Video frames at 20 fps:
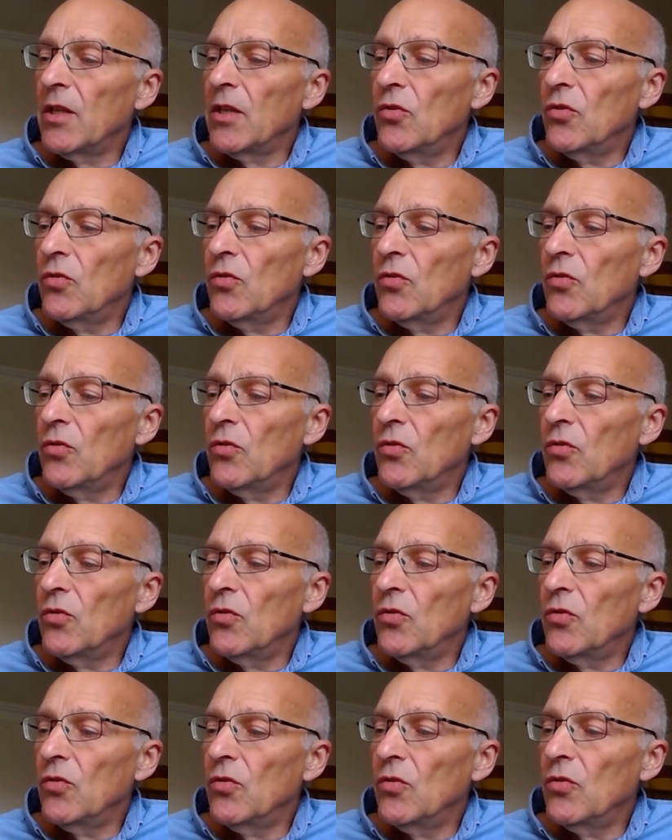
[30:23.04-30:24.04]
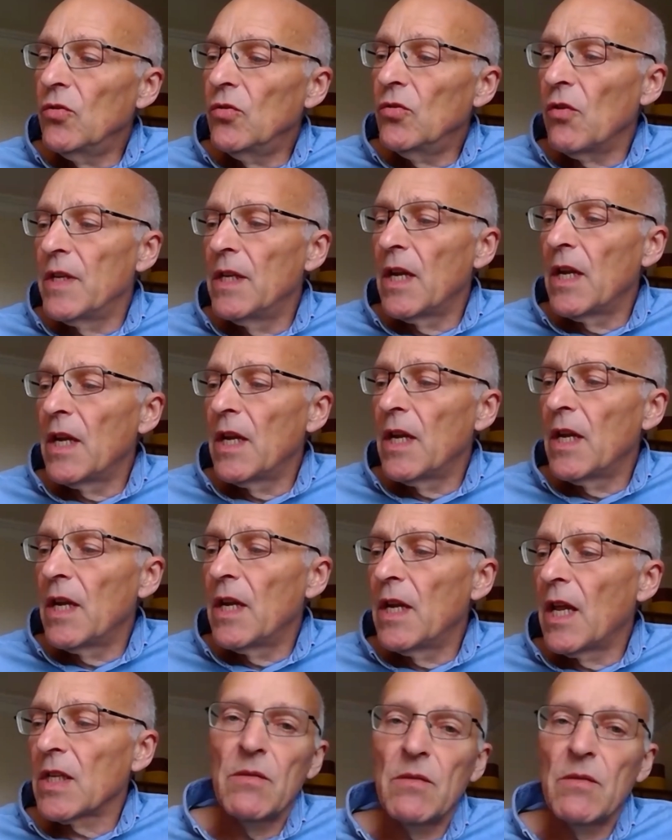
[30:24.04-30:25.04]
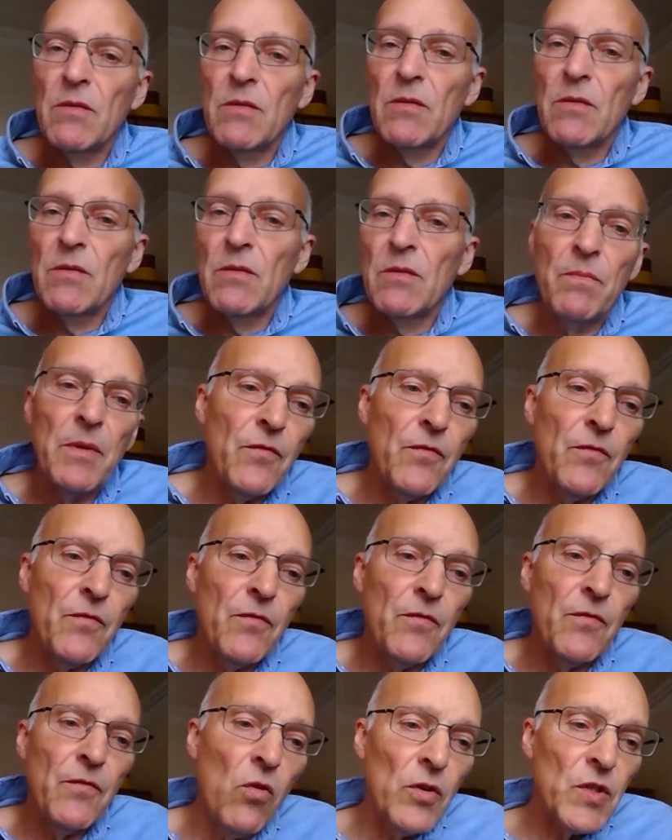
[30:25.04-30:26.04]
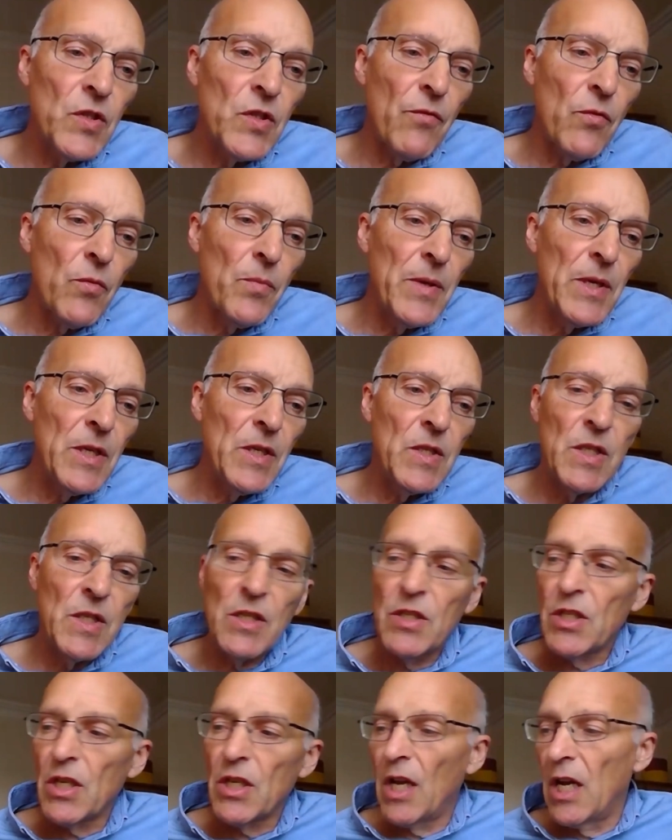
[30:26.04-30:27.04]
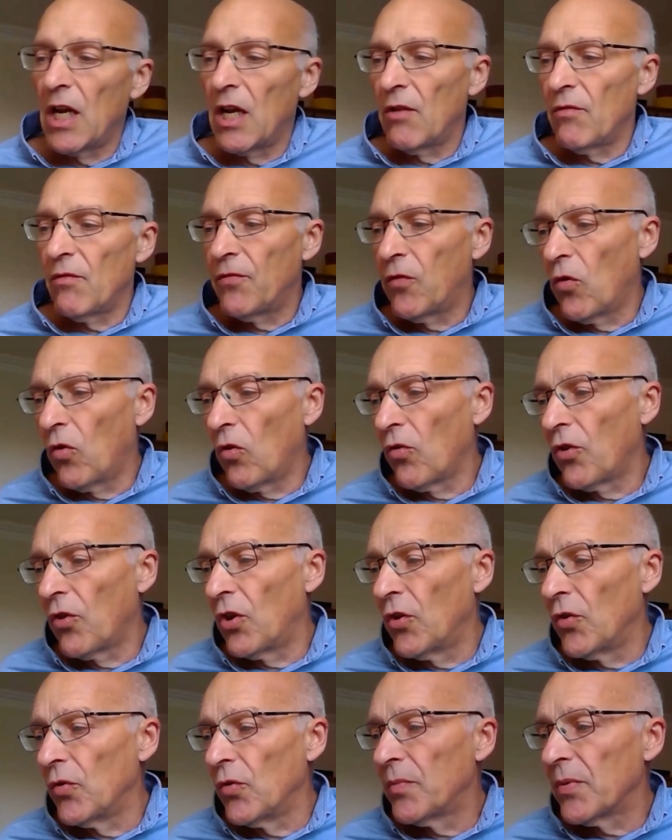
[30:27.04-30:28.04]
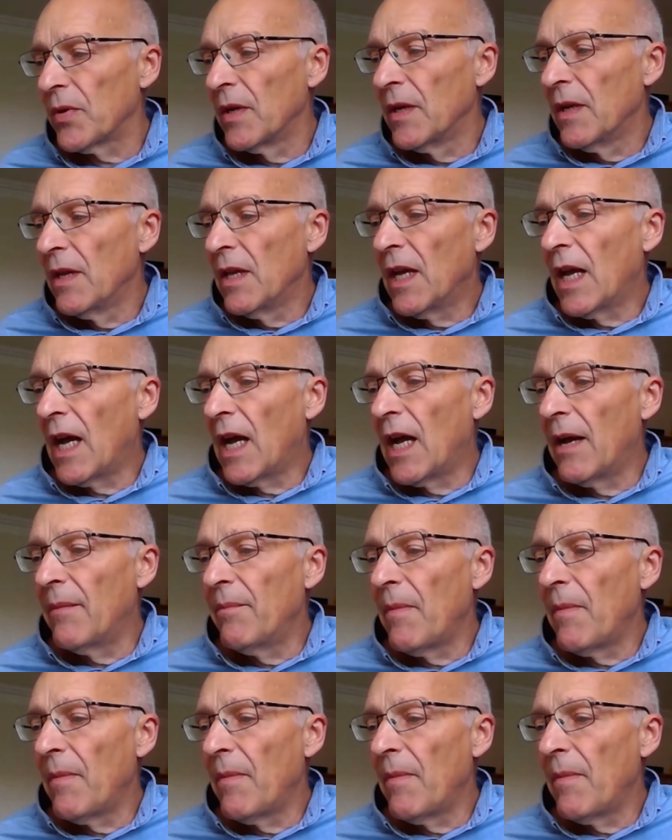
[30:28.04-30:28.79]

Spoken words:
of you have written, as I said before, several pieces for the Loop.